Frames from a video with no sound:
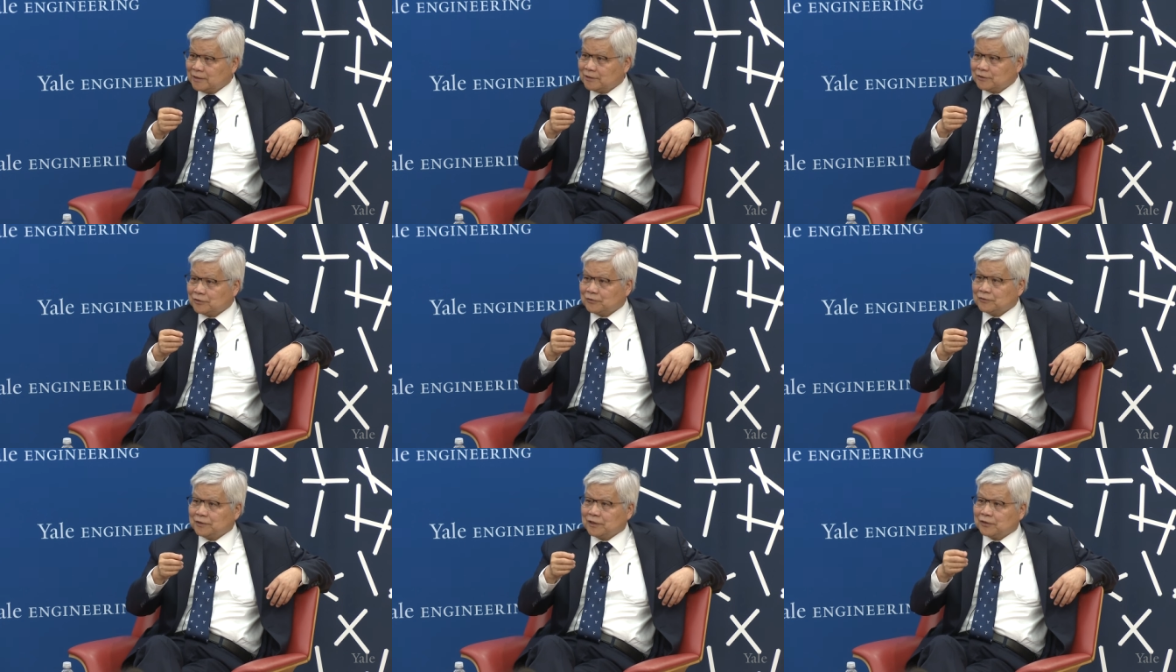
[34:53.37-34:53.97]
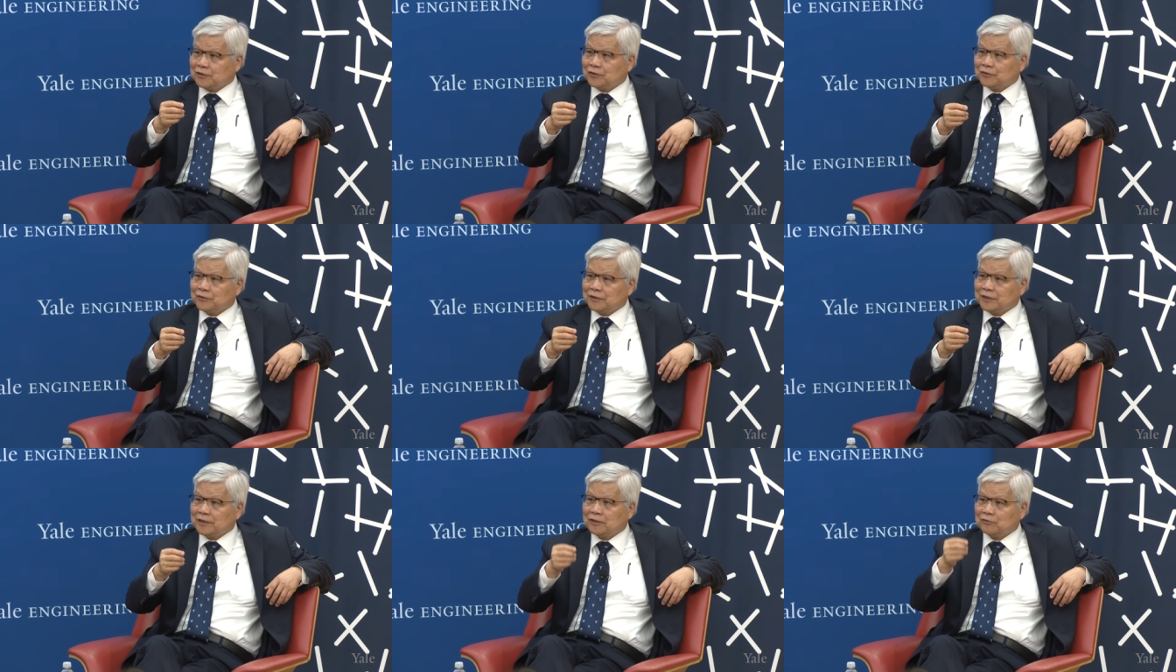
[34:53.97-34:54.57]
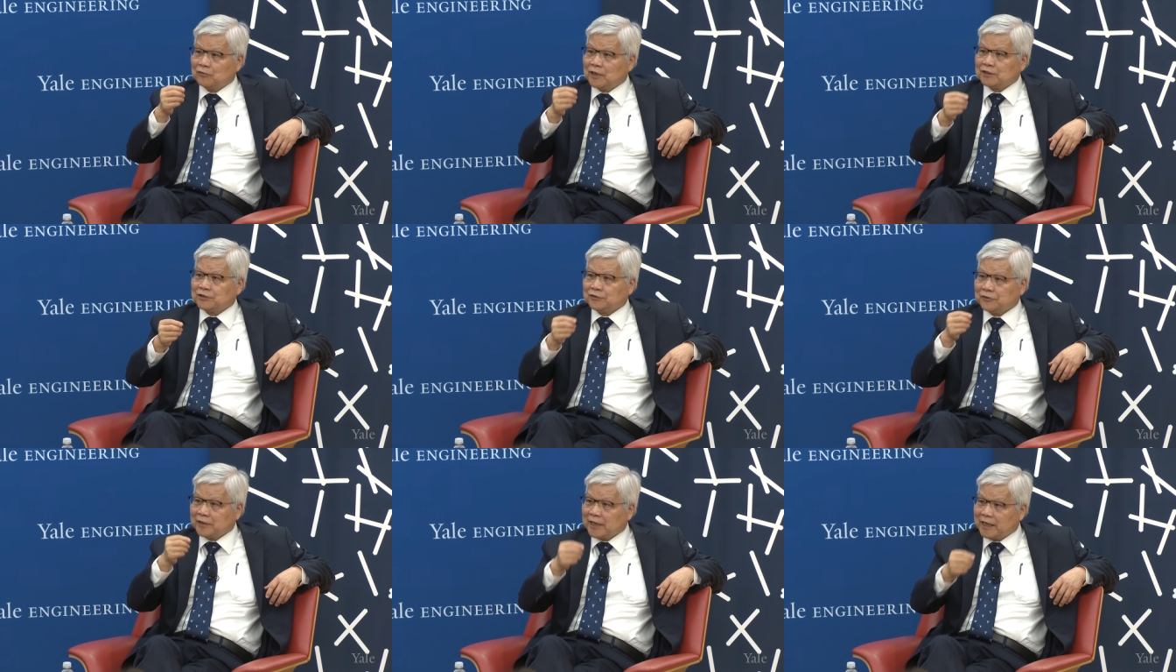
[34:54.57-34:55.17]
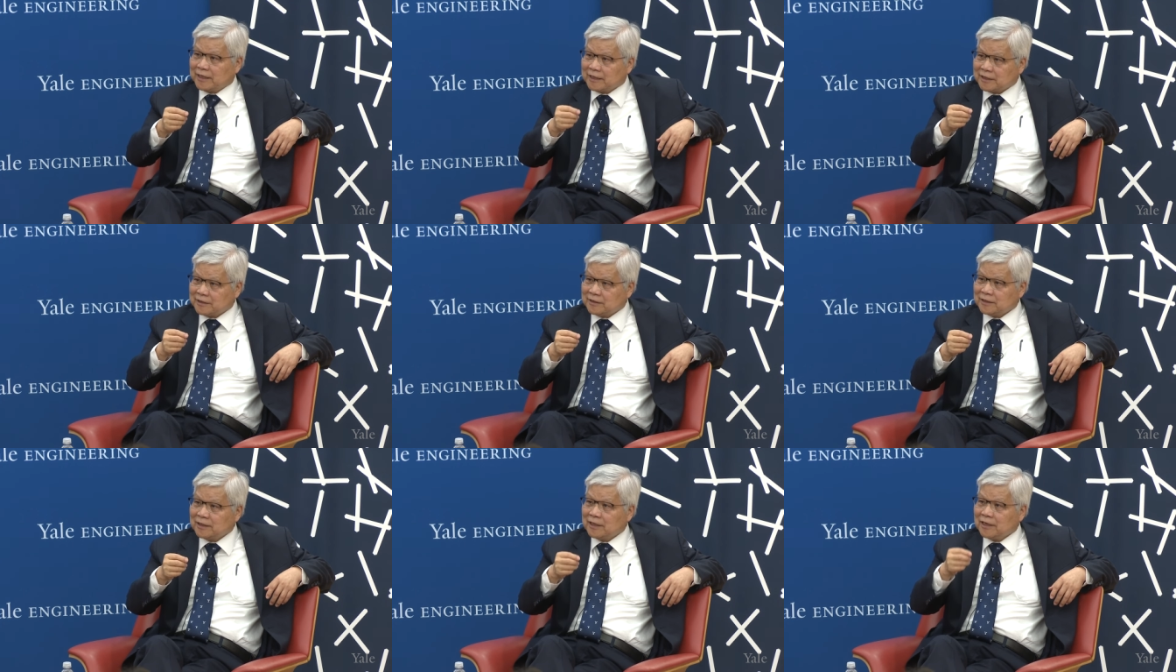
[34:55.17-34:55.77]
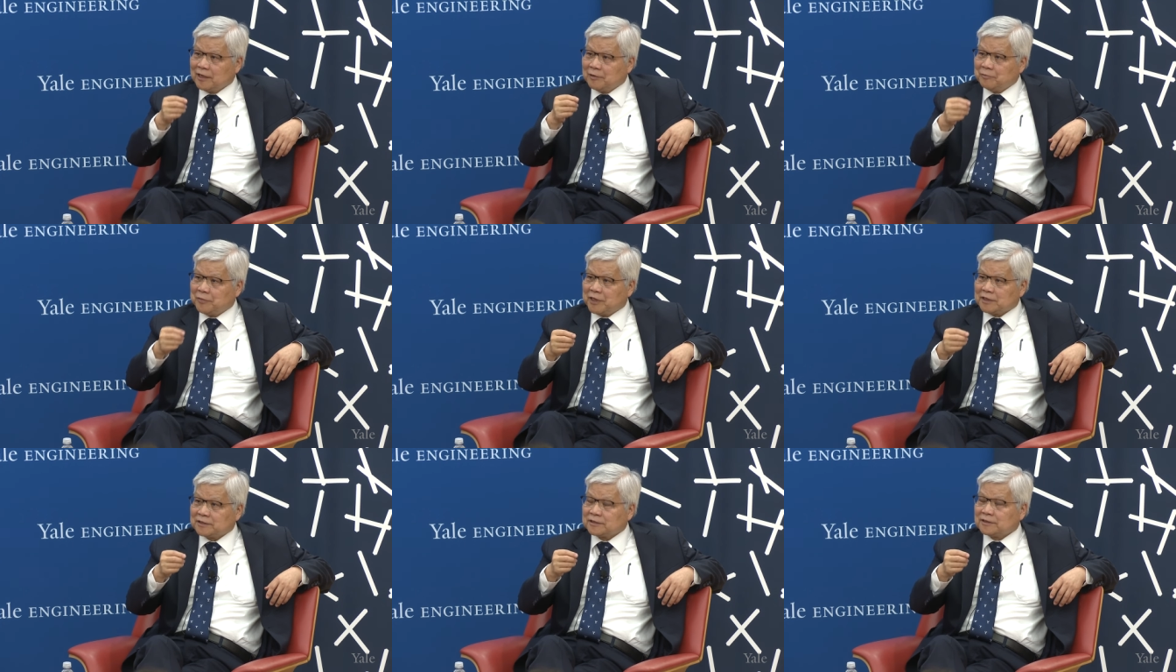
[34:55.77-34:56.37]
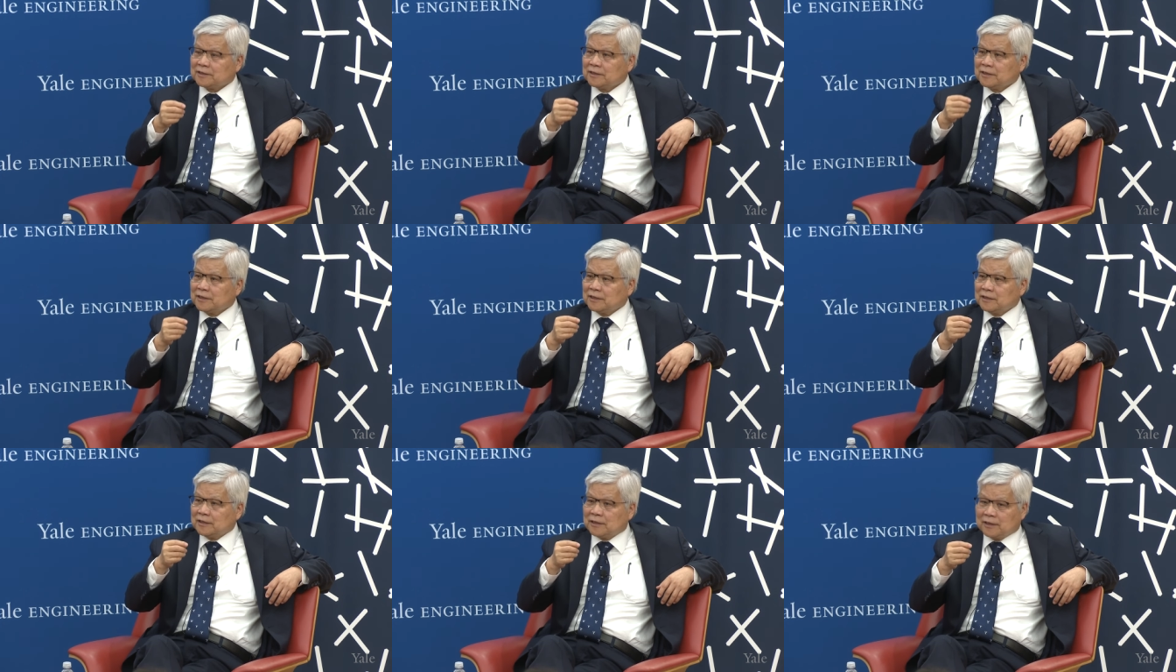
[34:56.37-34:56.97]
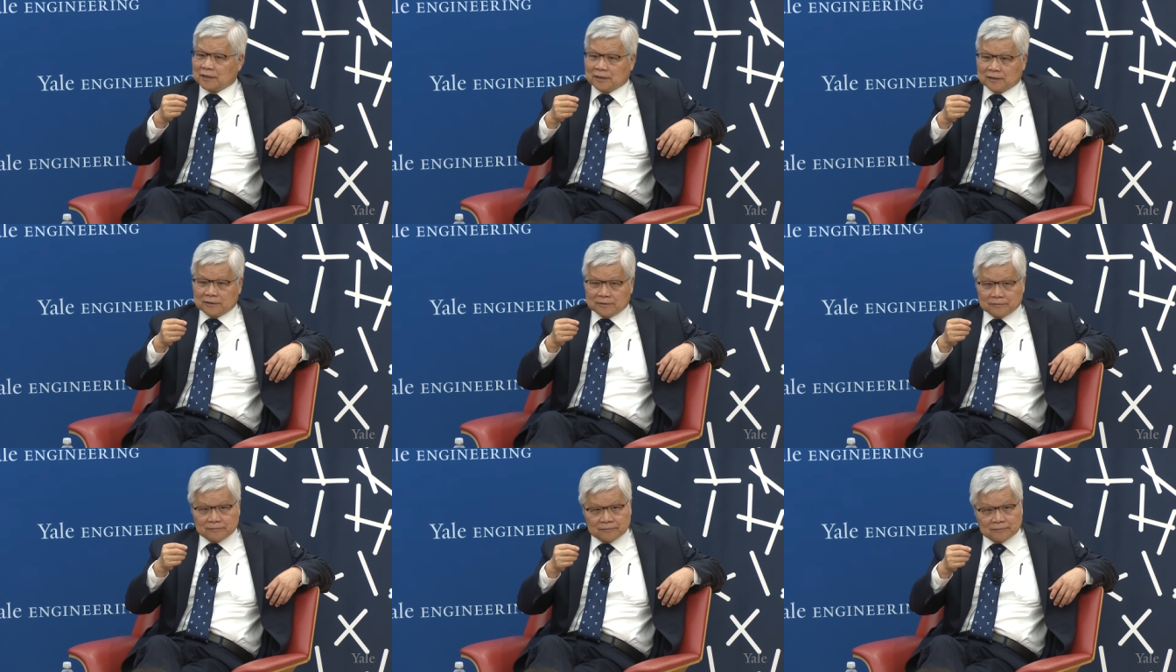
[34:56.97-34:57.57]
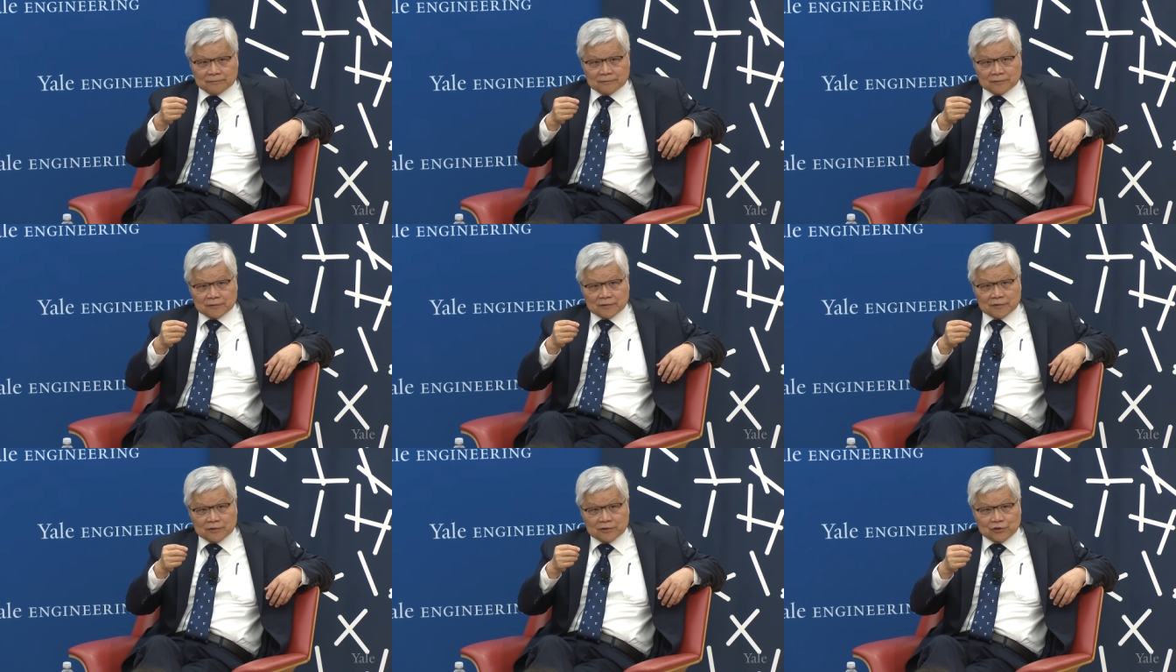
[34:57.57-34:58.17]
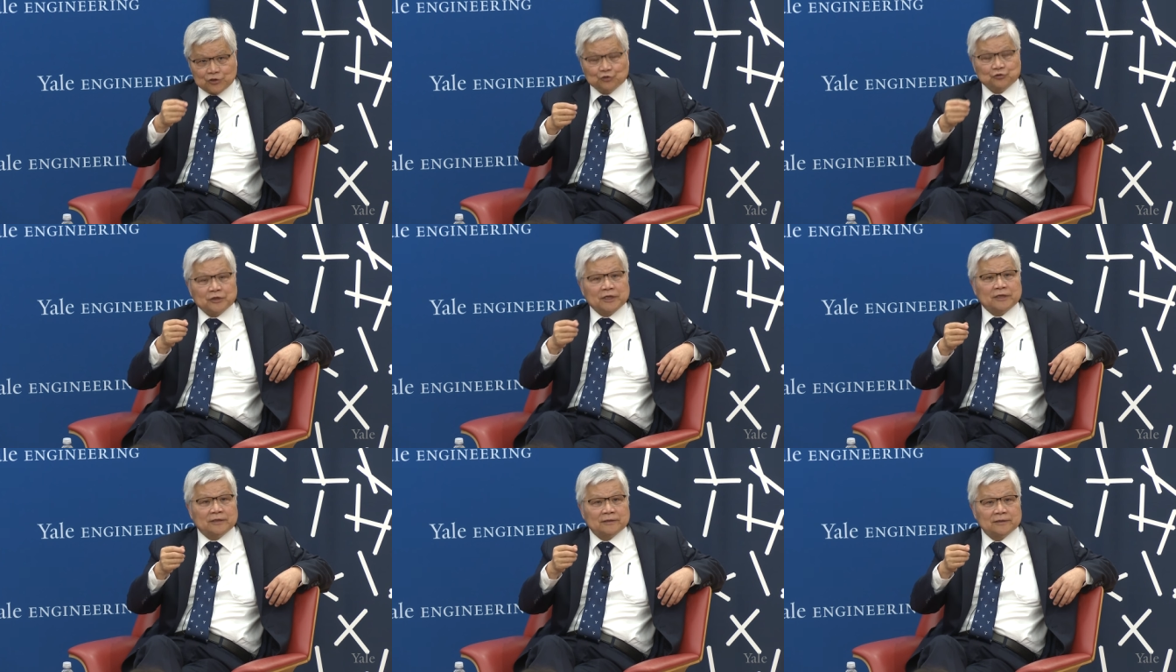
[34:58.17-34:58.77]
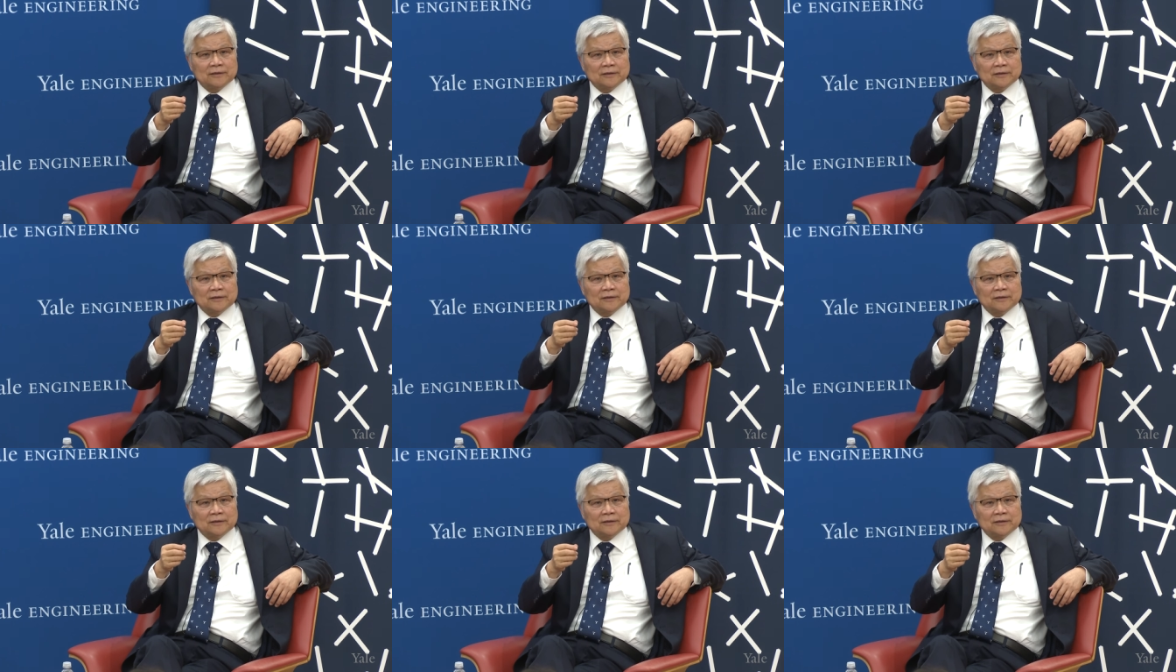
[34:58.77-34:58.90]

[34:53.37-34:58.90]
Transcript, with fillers: So they called it the Roger Haken Best uh, Student